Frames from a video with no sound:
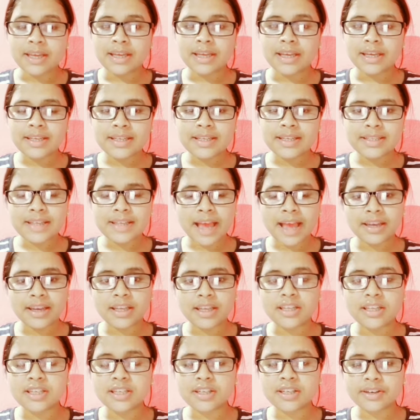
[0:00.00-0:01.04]
It is an
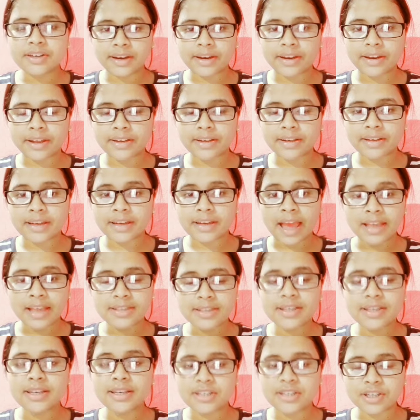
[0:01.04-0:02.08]

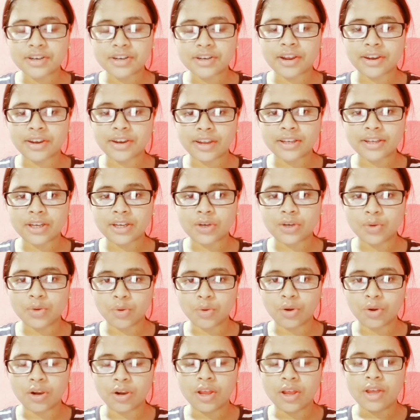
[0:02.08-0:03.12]
interconnected
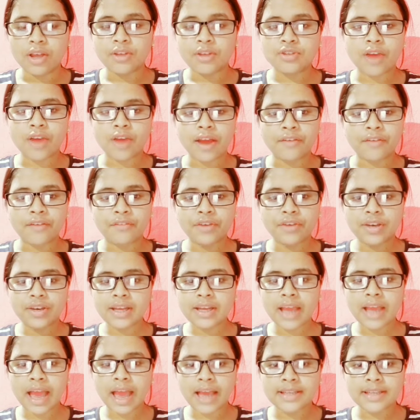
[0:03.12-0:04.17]
whole, so
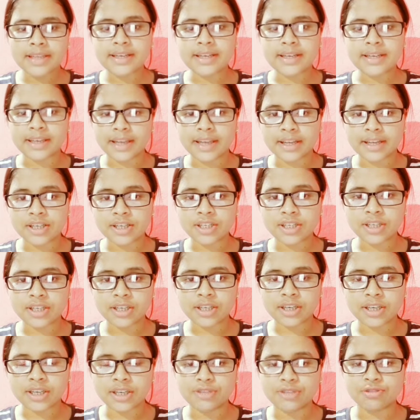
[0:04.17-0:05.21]
everything has a connection
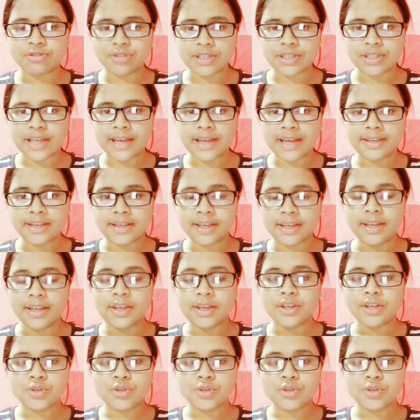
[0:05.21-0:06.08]
in the society.